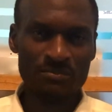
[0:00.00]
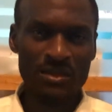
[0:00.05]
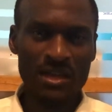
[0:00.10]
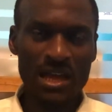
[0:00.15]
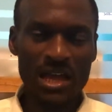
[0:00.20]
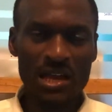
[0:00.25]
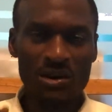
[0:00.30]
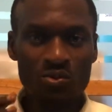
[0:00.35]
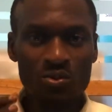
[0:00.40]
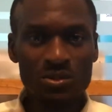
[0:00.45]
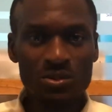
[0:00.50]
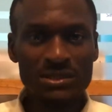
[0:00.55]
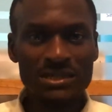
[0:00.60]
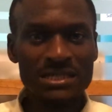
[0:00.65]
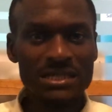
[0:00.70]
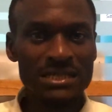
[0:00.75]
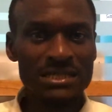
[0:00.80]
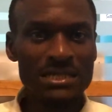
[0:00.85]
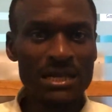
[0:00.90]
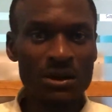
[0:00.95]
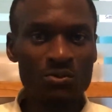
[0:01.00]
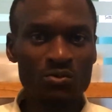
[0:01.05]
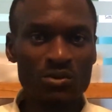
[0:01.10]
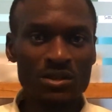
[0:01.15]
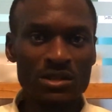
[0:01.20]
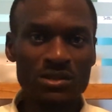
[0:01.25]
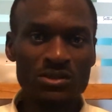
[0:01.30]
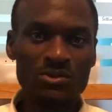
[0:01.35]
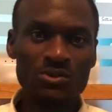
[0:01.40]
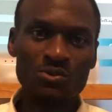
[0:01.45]
and we'll sit down
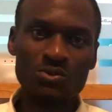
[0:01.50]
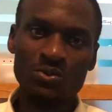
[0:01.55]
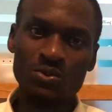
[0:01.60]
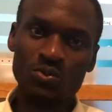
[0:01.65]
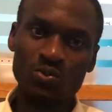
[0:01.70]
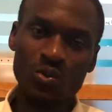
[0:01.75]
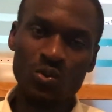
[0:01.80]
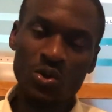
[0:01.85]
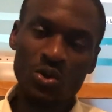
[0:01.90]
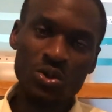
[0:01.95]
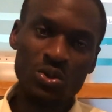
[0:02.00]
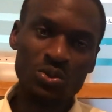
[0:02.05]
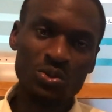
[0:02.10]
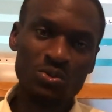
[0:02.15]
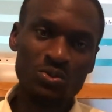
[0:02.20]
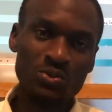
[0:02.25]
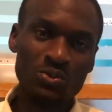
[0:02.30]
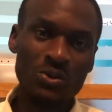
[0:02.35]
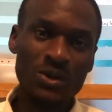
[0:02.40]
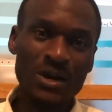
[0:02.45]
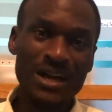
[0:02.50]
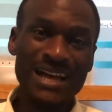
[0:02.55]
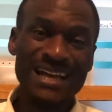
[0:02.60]
with you, we'll walk you through